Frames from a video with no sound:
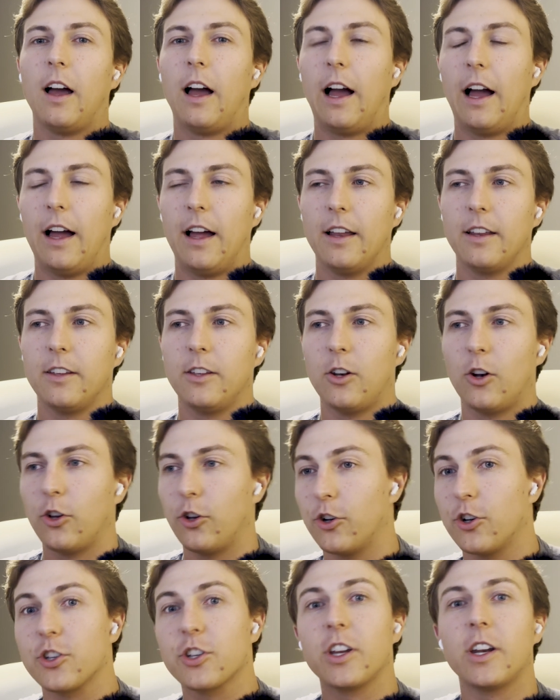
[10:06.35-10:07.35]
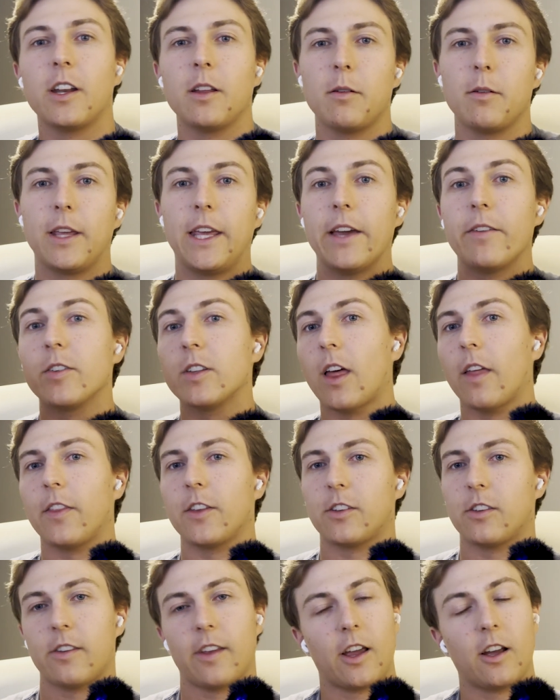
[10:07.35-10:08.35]
You're just given that
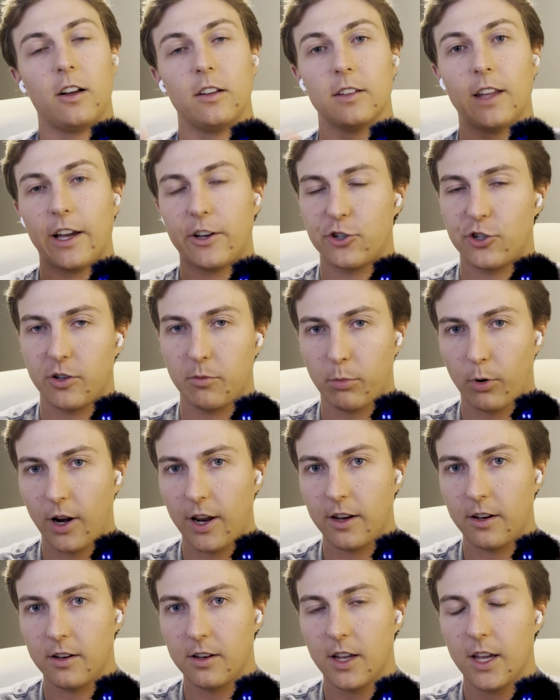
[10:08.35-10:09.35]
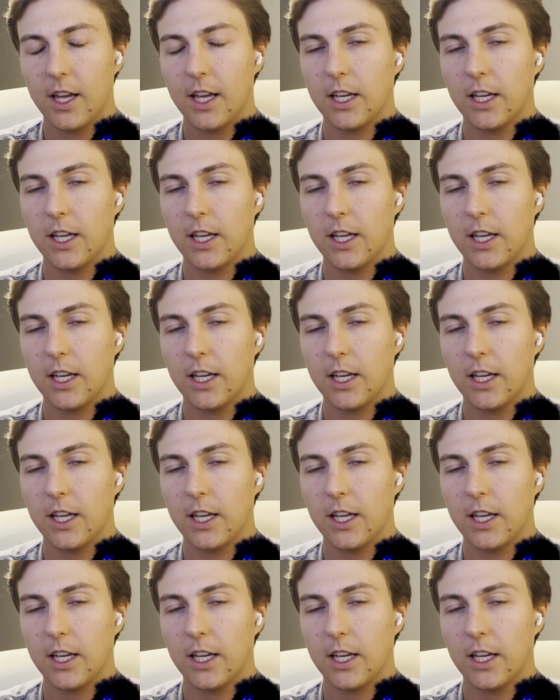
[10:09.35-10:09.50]
this is a collection brand,